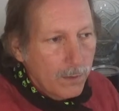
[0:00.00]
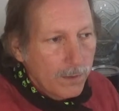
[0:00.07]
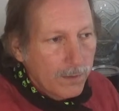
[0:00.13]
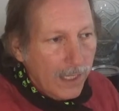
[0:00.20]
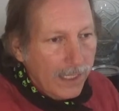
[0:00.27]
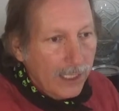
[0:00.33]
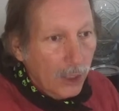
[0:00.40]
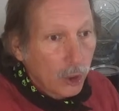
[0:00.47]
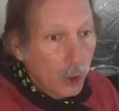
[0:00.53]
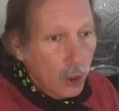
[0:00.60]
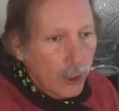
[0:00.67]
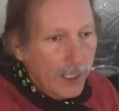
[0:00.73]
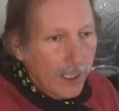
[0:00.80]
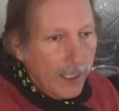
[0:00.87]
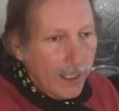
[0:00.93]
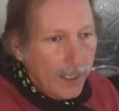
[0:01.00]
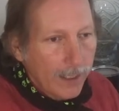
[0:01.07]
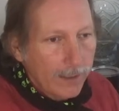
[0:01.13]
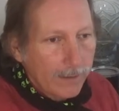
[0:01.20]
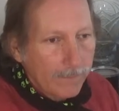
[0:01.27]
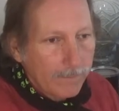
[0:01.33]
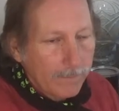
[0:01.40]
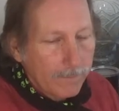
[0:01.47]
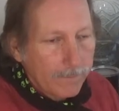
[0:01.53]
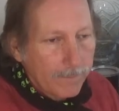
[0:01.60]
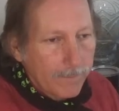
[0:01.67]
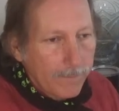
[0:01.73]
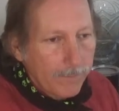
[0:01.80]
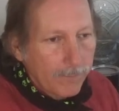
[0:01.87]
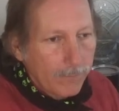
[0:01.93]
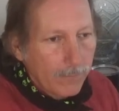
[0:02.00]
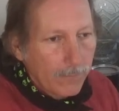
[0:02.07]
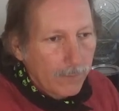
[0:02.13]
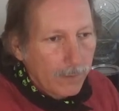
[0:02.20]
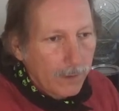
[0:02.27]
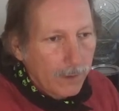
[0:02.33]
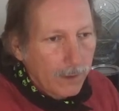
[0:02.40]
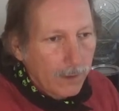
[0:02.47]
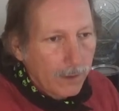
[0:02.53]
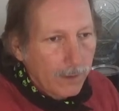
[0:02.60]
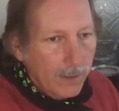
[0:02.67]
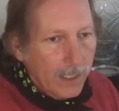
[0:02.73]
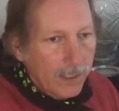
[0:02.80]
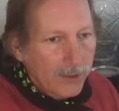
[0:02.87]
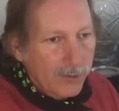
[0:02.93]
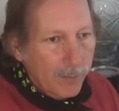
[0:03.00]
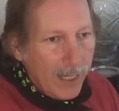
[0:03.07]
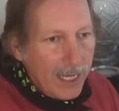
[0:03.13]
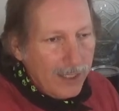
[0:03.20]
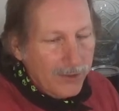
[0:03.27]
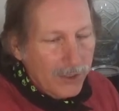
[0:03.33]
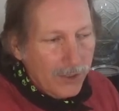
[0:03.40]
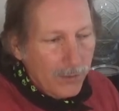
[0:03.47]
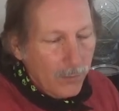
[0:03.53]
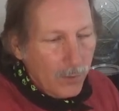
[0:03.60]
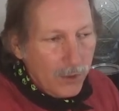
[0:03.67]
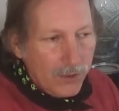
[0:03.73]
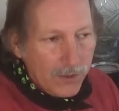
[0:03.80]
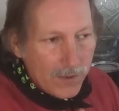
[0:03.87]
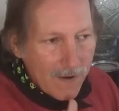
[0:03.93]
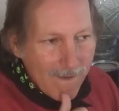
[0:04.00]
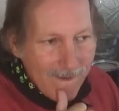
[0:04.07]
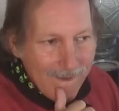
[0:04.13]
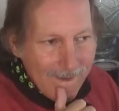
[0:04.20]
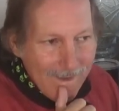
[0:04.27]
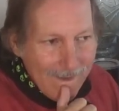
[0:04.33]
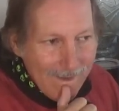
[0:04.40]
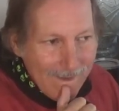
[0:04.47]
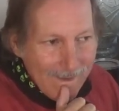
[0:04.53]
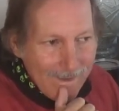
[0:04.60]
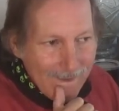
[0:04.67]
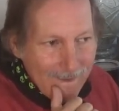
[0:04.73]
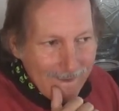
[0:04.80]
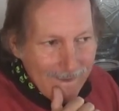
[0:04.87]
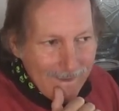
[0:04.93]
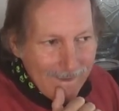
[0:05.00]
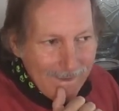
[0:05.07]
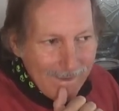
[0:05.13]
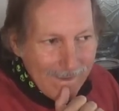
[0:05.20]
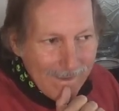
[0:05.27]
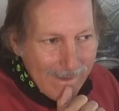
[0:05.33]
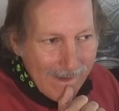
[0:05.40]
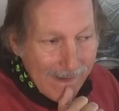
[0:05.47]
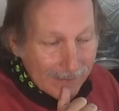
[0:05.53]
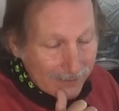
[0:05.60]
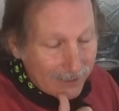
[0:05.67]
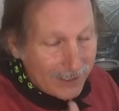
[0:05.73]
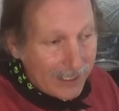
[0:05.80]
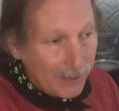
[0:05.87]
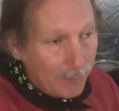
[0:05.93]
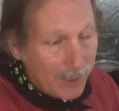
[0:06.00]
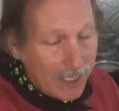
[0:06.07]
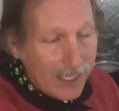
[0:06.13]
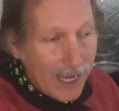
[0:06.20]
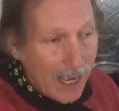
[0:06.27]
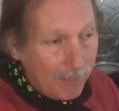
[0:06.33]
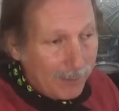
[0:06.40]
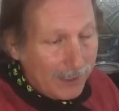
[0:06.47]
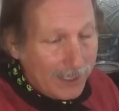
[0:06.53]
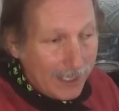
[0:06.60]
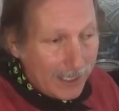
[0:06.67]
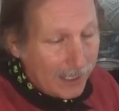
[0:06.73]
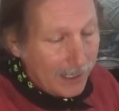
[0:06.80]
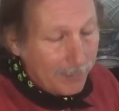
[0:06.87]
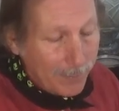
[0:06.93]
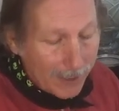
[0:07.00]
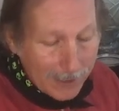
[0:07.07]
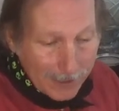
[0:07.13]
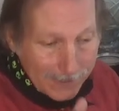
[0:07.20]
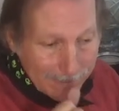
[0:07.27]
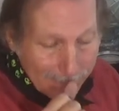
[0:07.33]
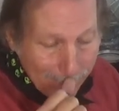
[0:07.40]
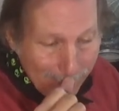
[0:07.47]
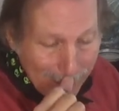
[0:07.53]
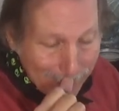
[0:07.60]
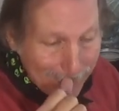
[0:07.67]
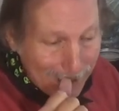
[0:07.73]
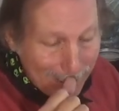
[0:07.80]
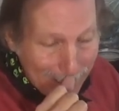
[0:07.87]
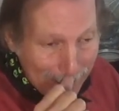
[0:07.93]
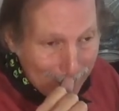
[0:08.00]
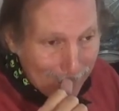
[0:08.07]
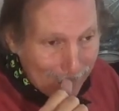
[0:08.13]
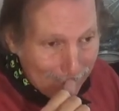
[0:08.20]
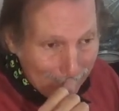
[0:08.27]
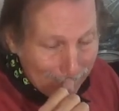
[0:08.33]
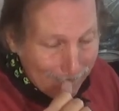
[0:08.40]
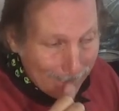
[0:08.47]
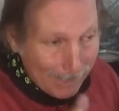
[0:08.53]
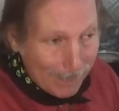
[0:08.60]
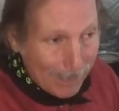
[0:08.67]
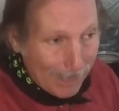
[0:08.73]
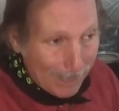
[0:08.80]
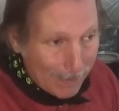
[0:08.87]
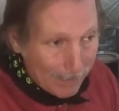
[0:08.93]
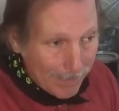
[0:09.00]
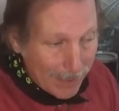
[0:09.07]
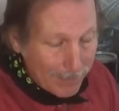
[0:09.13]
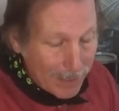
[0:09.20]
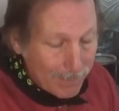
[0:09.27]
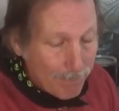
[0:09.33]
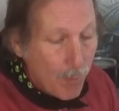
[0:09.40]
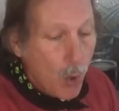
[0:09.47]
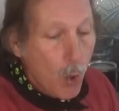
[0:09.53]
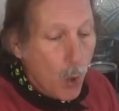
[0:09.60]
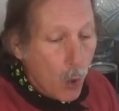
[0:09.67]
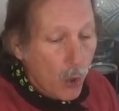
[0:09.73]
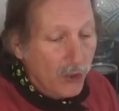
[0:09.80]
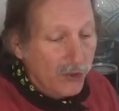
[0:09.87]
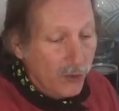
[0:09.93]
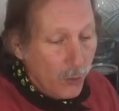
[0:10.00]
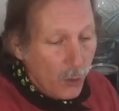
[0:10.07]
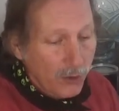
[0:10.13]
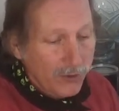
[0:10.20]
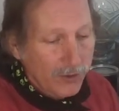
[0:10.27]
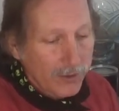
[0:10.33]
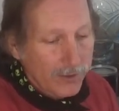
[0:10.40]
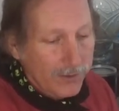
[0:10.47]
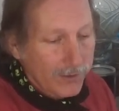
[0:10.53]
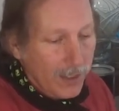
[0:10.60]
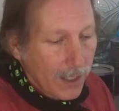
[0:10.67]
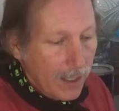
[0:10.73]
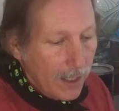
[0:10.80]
take a look at the expansion, which actually can be complicated because there may be more sources